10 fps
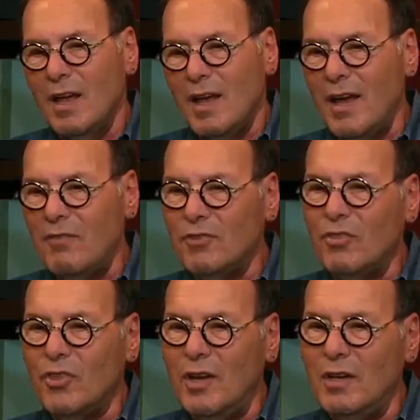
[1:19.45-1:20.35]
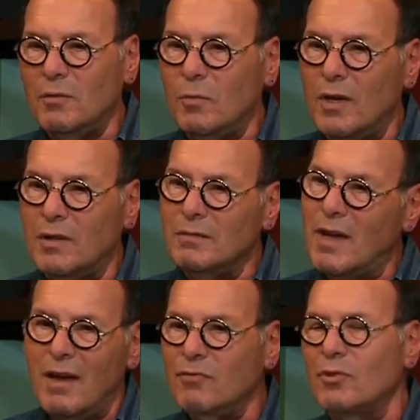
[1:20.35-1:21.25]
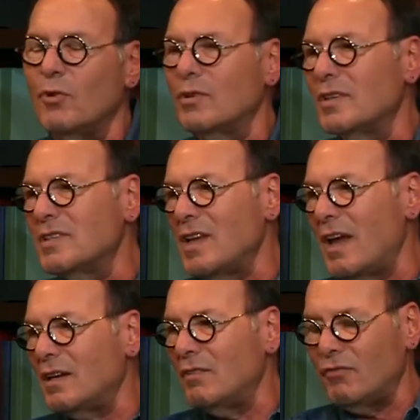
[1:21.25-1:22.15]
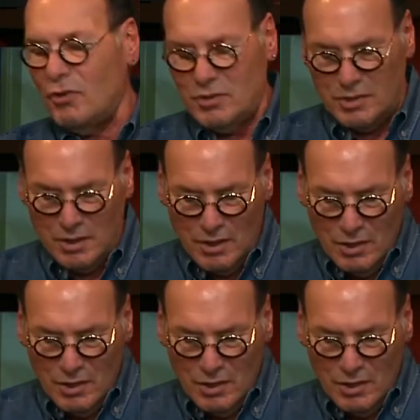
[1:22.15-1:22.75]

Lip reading: I have to think, well, I have to talk to Sandy first.